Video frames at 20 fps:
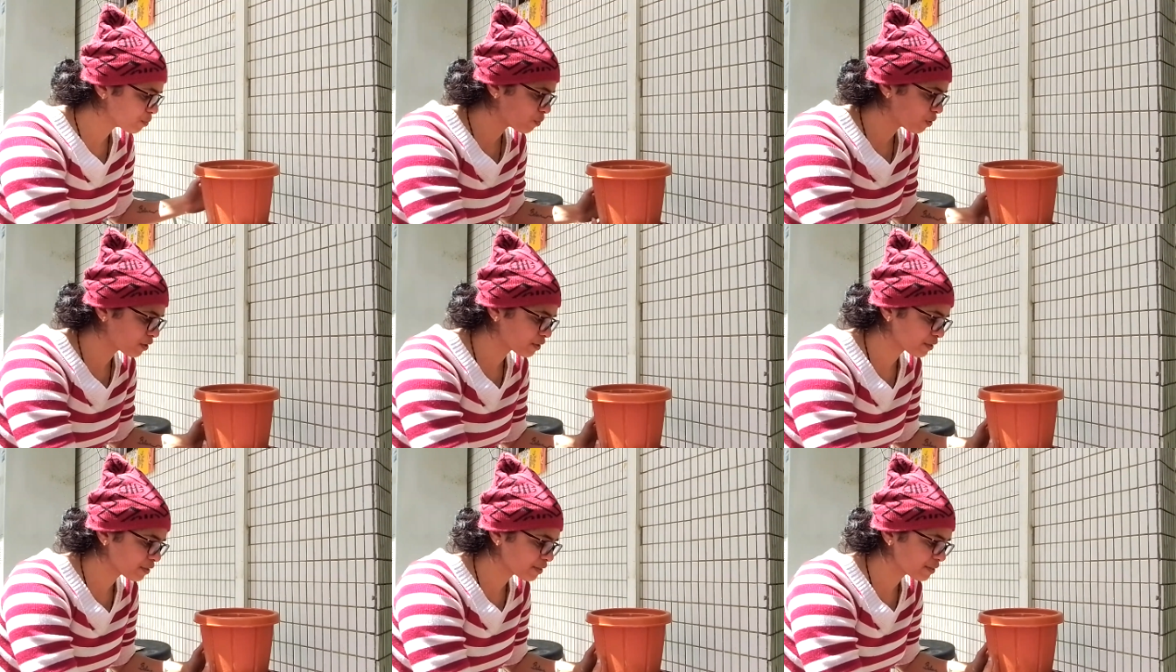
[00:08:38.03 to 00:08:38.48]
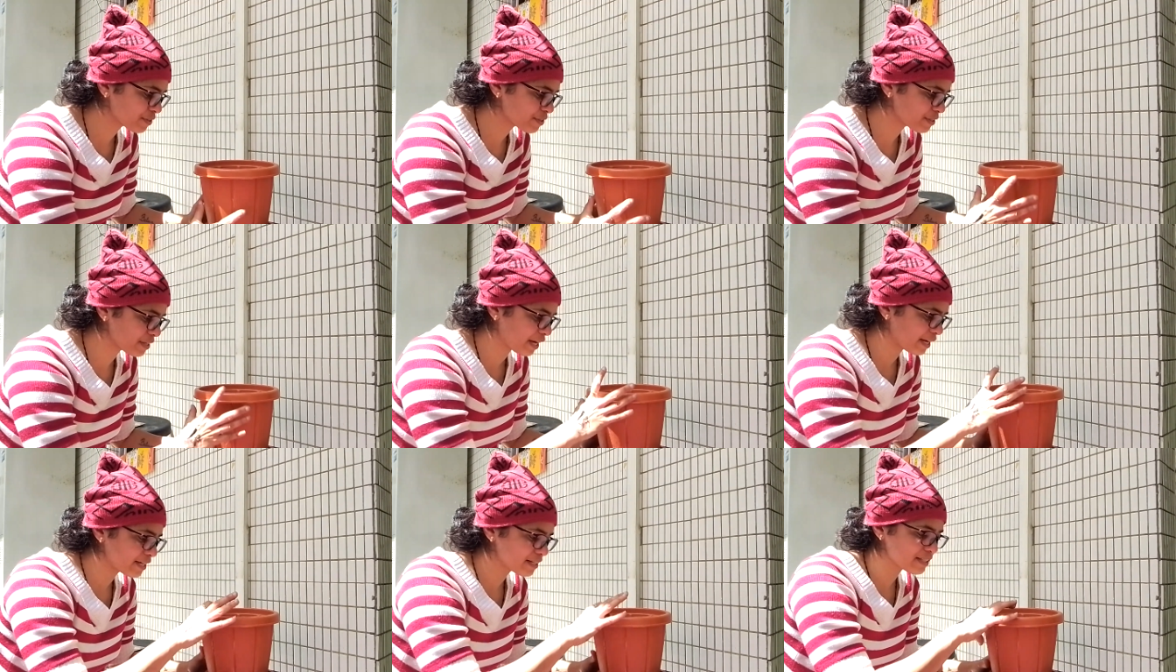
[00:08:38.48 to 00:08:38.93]
the water
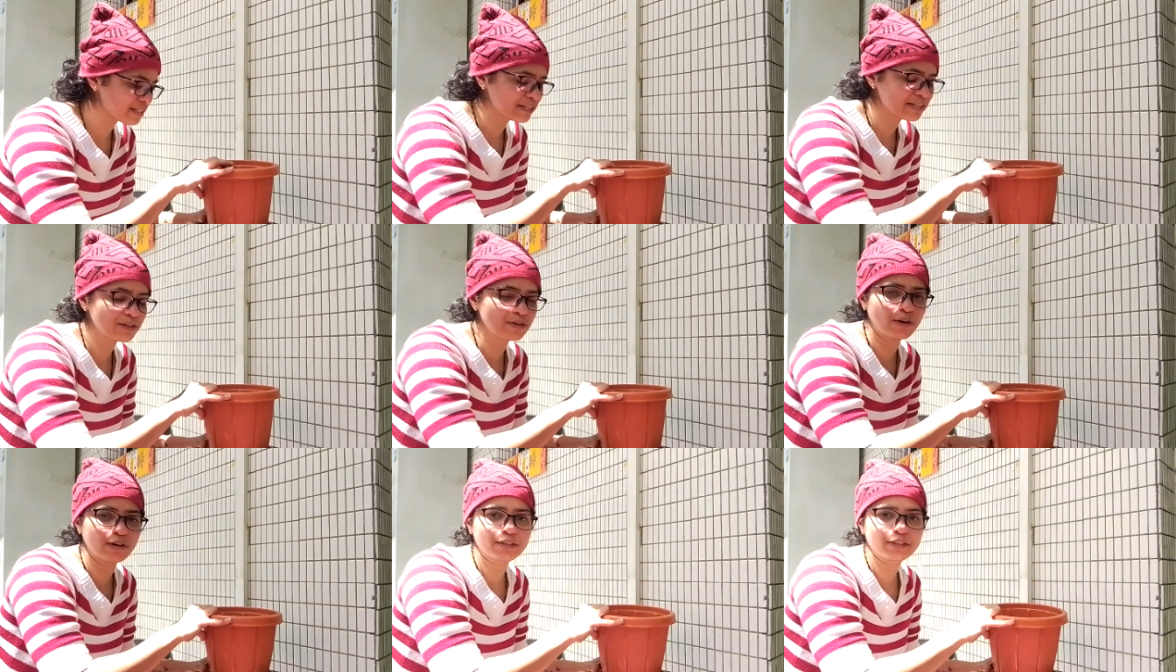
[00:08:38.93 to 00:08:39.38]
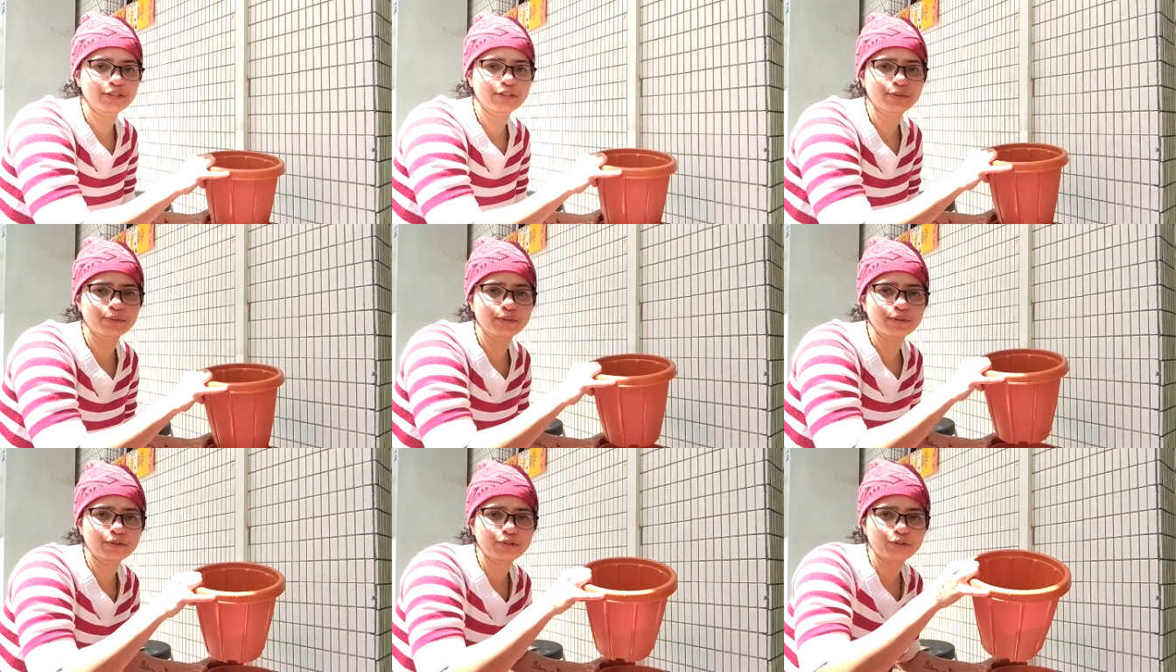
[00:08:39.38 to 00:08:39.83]
has nicely got
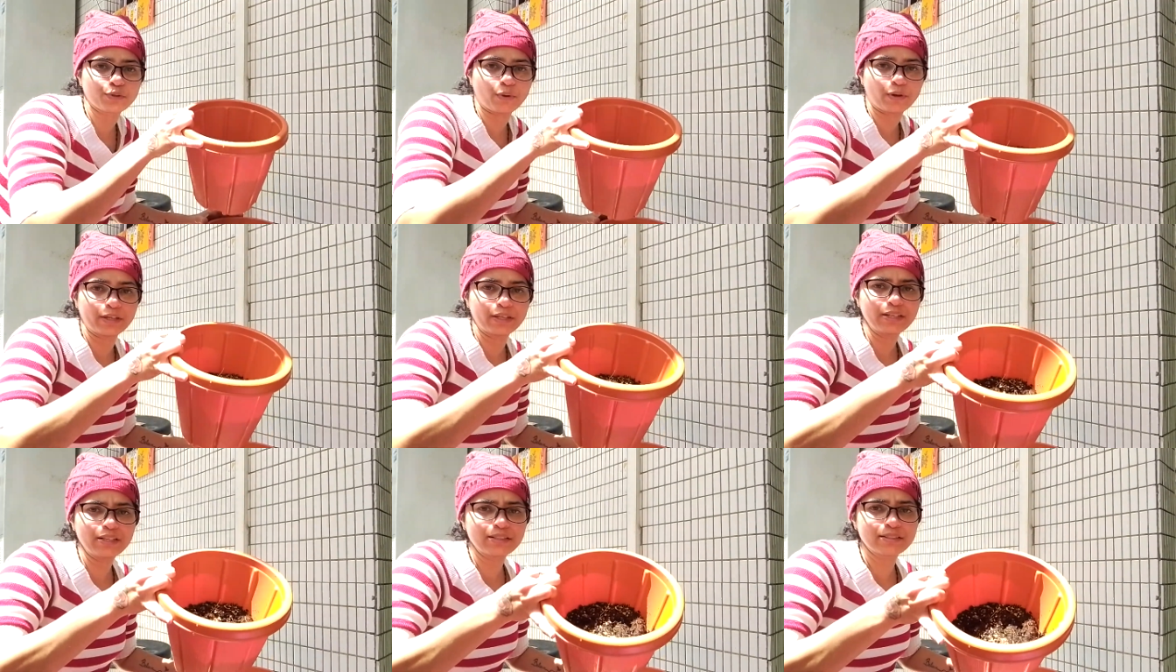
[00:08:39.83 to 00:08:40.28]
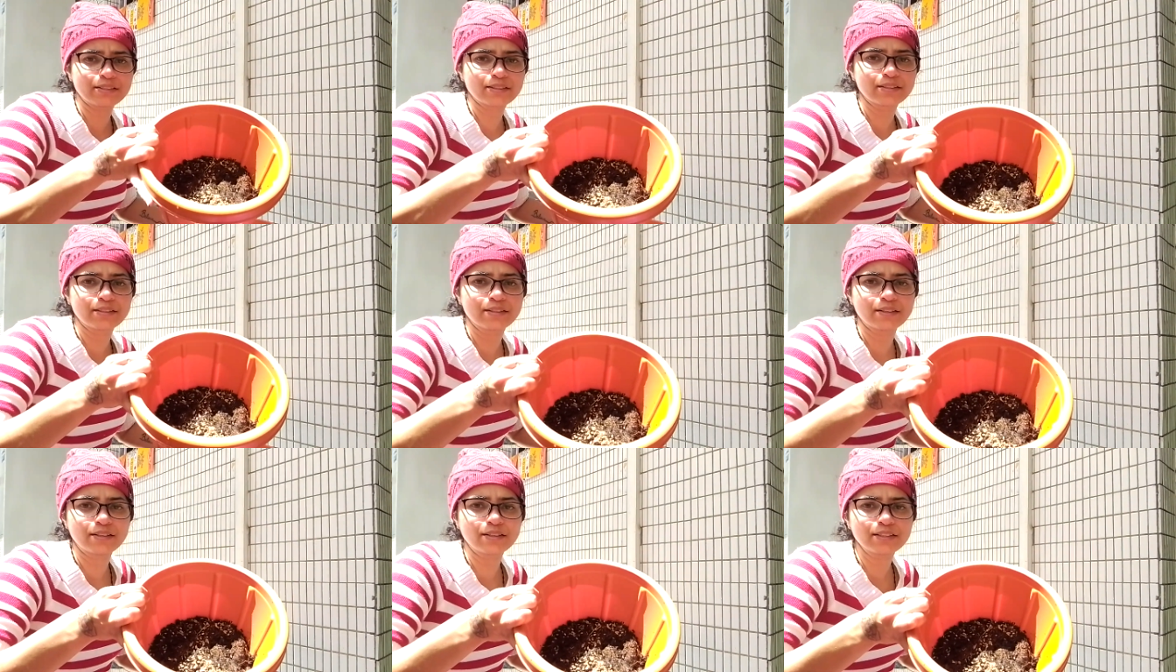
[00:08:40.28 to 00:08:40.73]
into the soil.
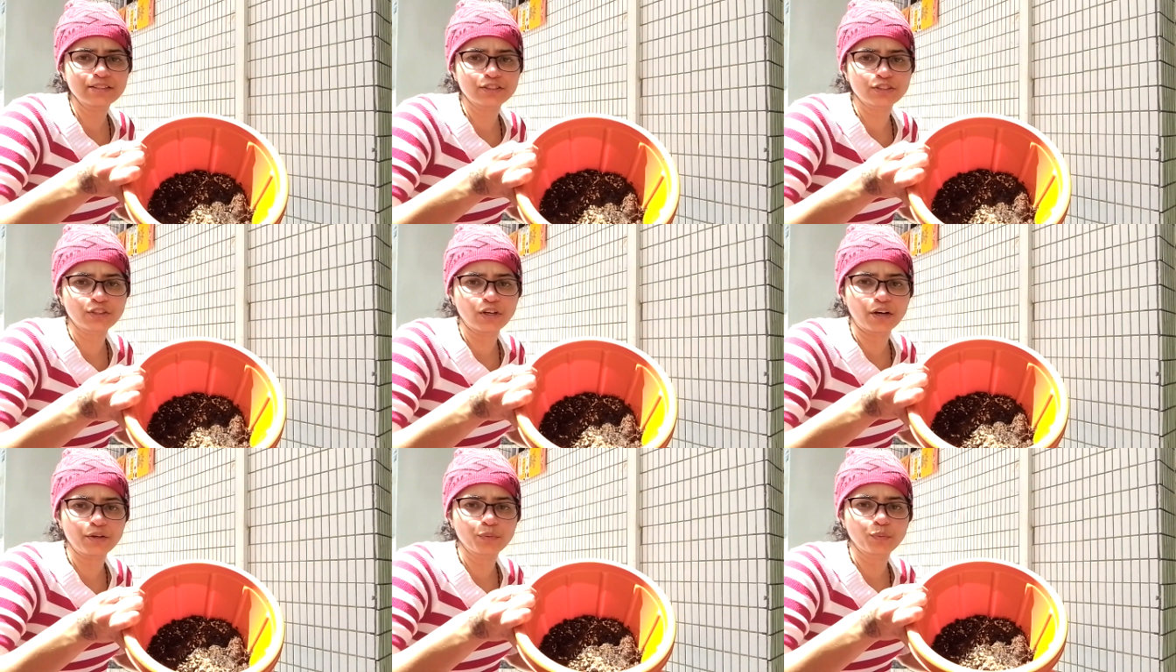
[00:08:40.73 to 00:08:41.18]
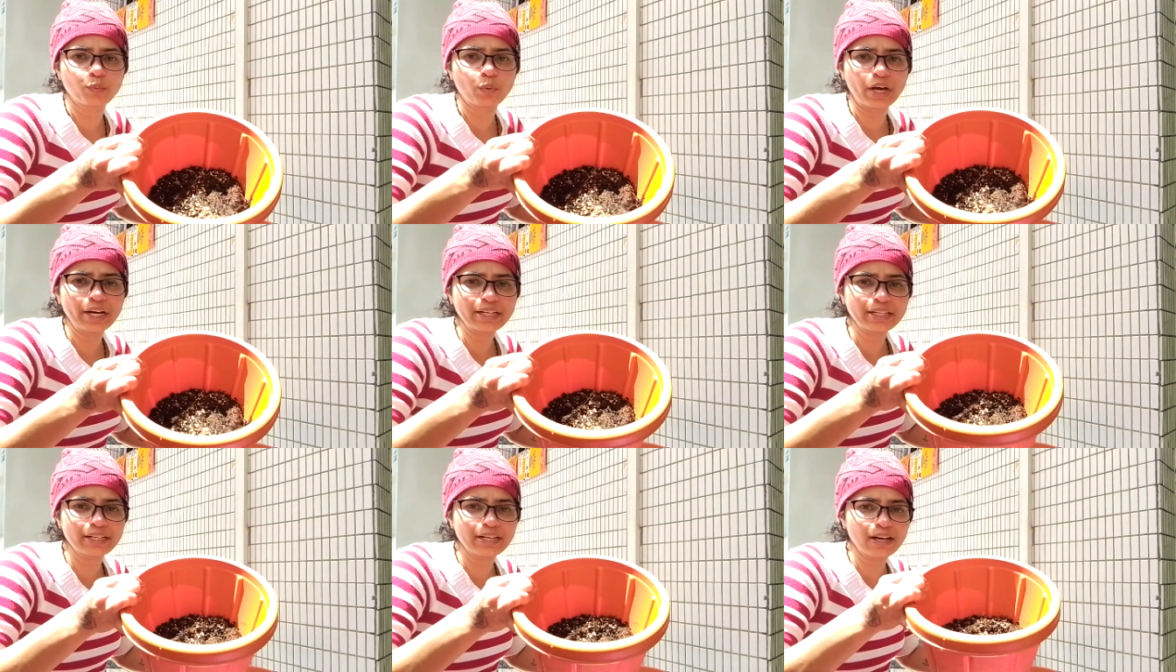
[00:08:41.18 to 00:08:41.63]
See here, it's got
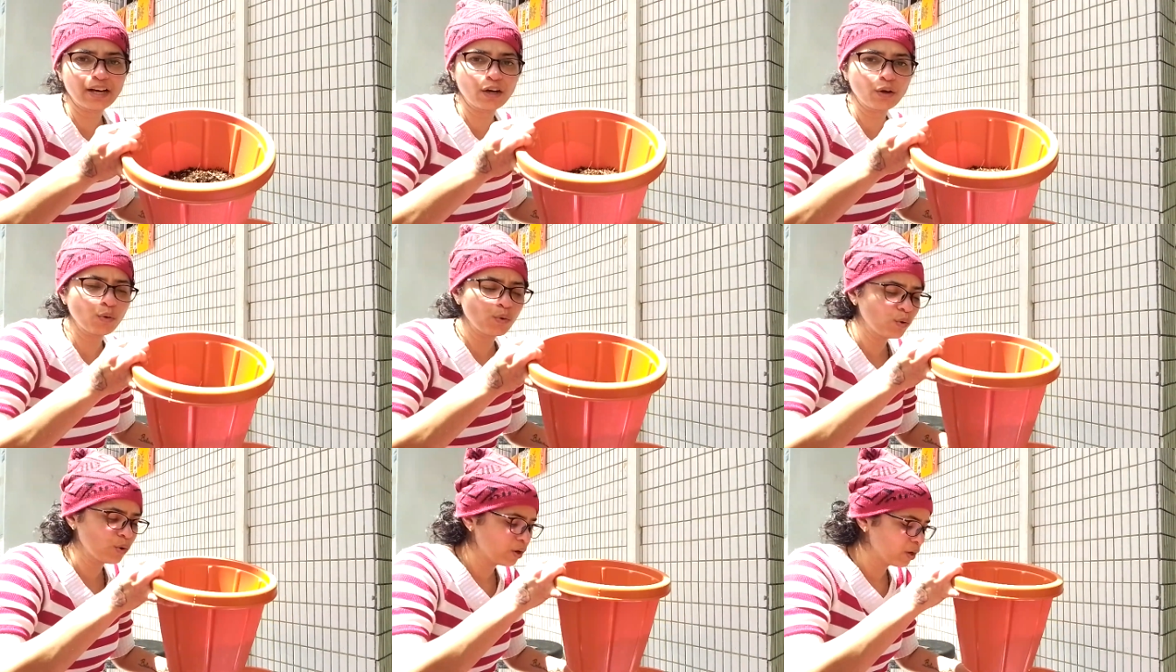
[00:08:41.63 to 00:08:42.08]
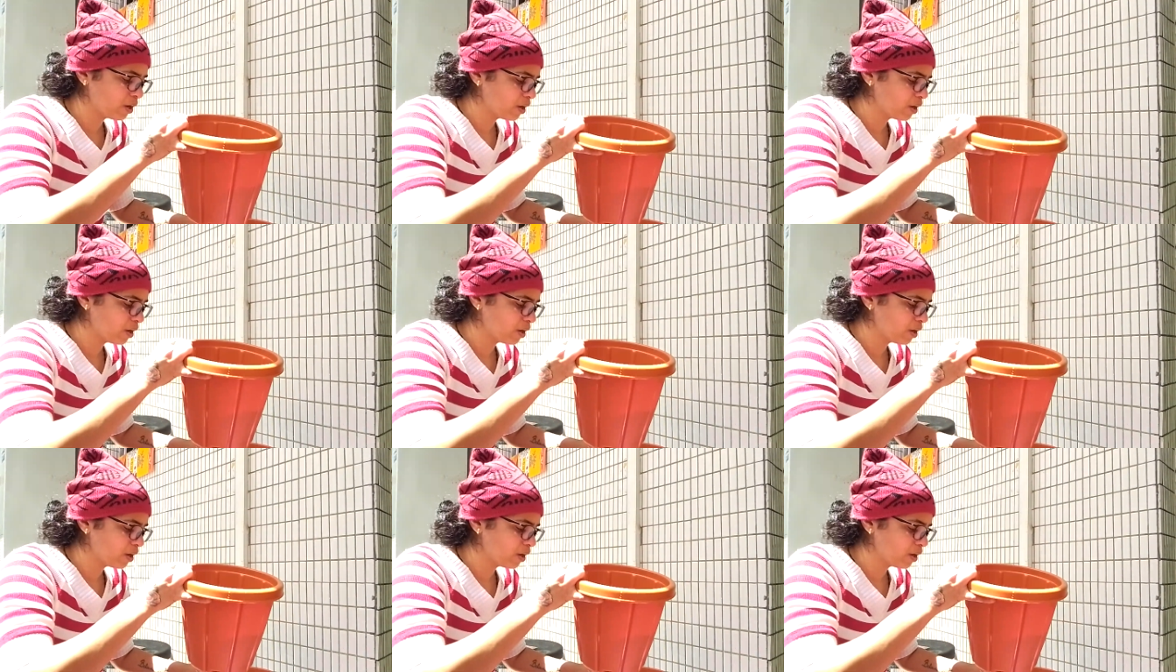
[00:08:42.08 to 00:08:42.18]
wet now,